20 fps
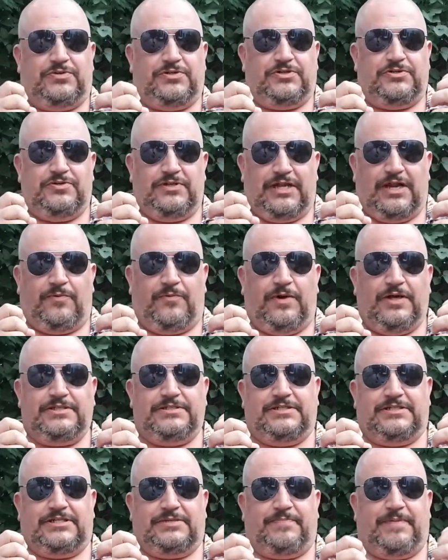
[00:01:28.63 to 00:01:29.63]
it too that I
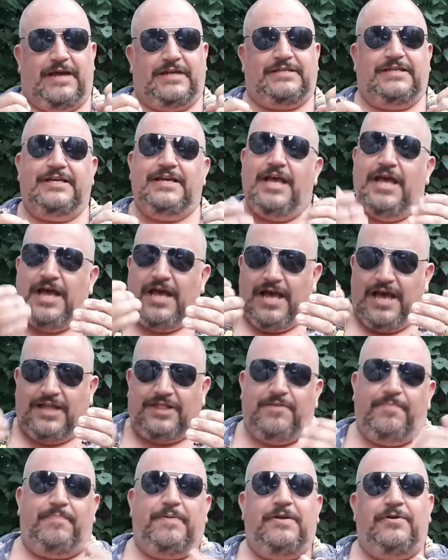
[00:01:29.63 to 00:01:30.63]
wasn't expecting.
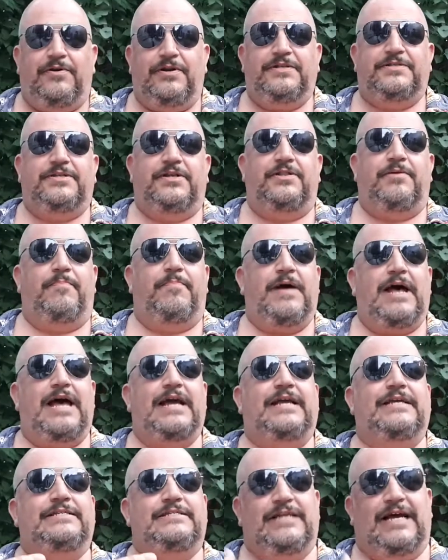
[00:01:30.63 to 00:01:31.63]
And the bitterness on the
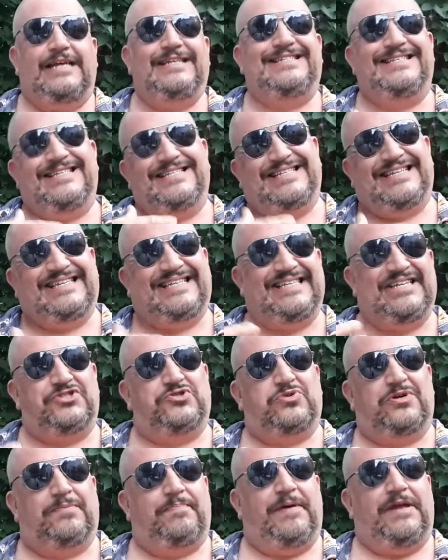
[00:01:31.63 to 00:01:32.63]
back is nice, and it's a
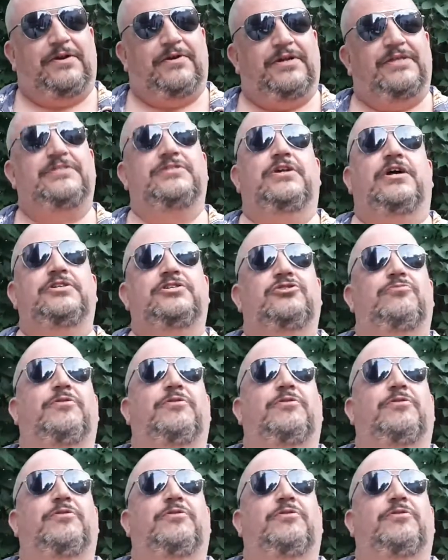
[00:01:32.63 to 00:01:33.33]
citric bitterness, not so